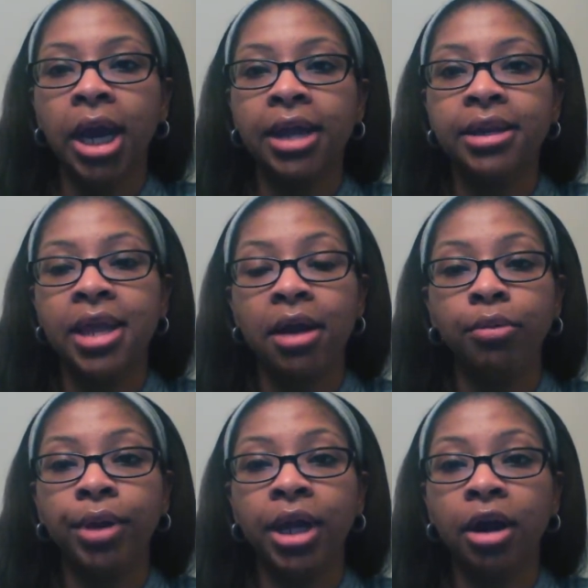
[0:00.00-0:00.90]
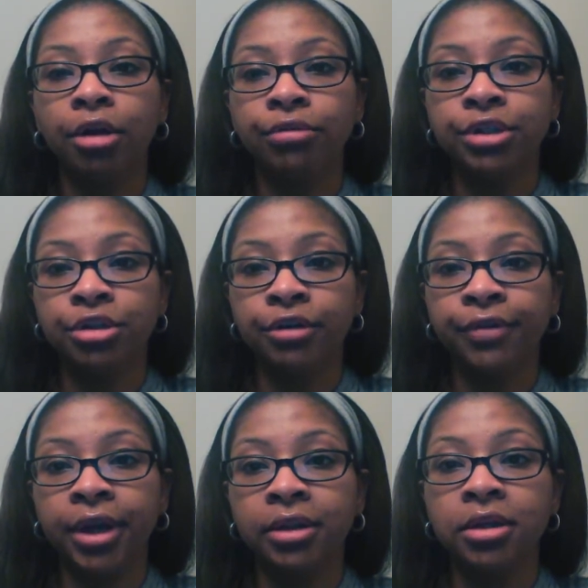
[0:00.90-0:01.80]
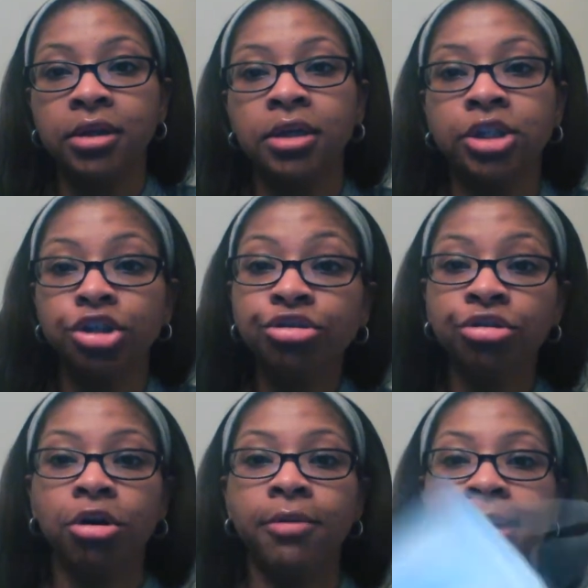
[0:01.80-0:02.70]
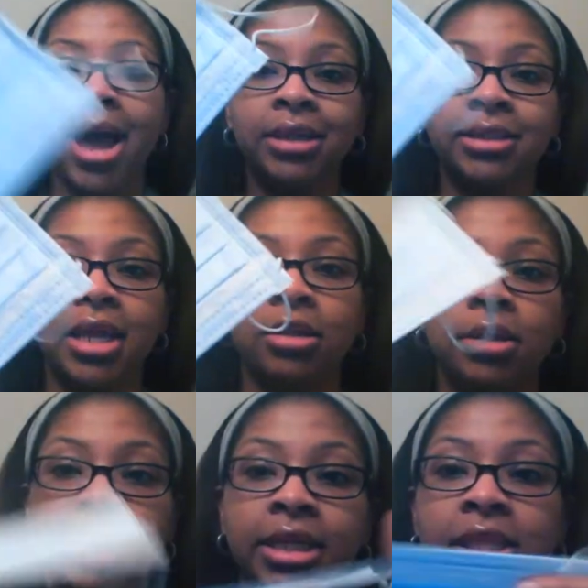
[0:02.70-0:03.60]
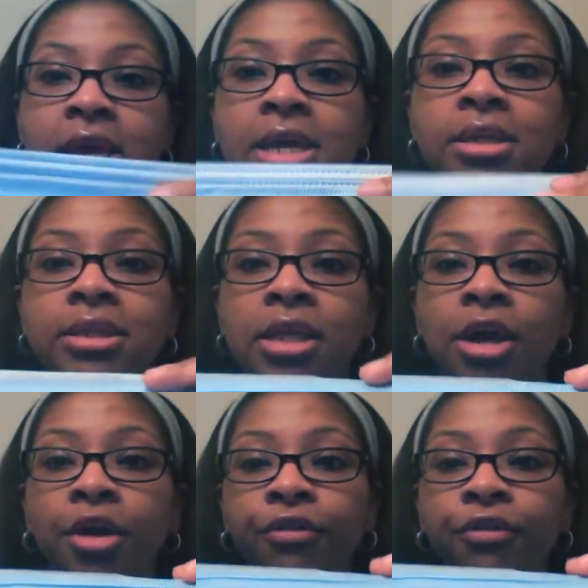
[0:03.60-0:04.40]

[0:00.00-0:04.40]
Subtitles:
and that we are reserving the surgical masks that look like this